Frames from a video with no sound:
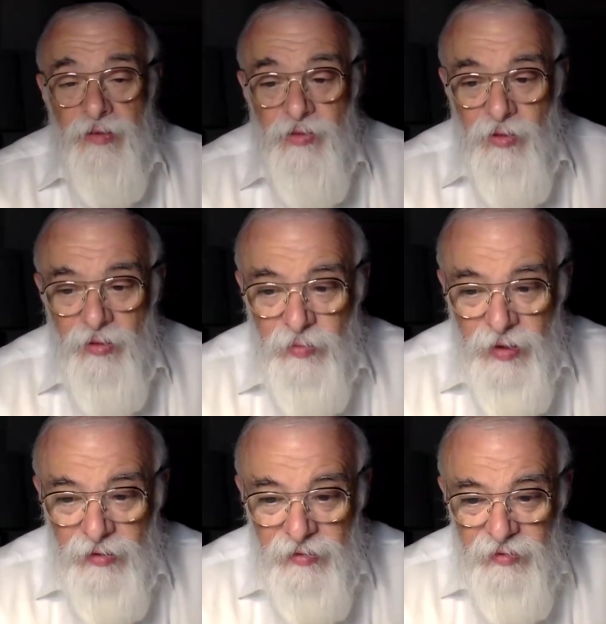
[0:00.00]
It's all
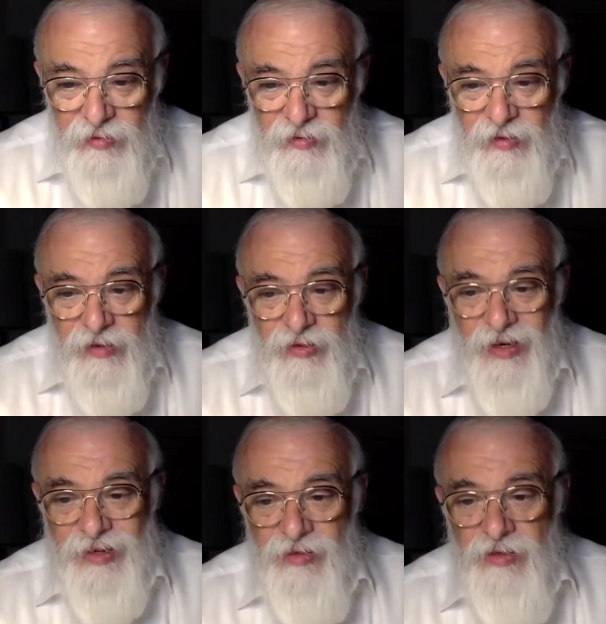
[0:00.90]
about
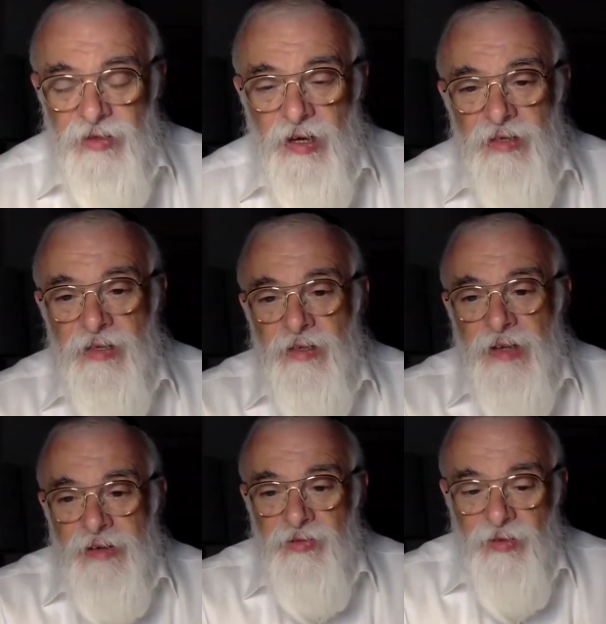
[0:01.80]
exercising and
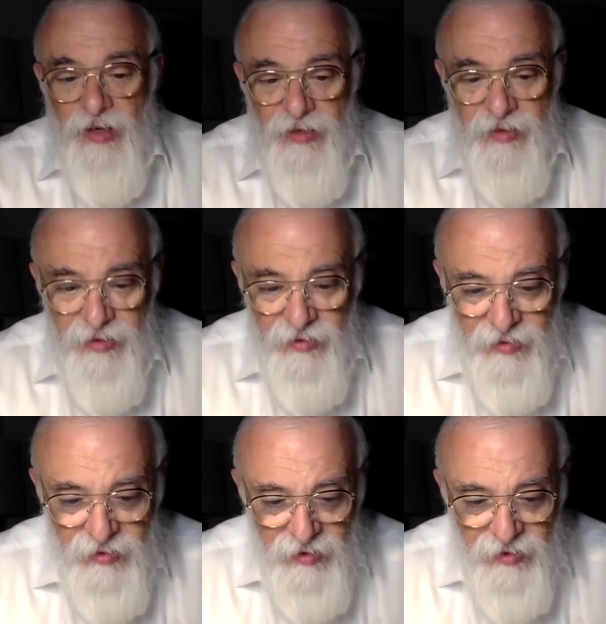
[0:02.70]
actualizing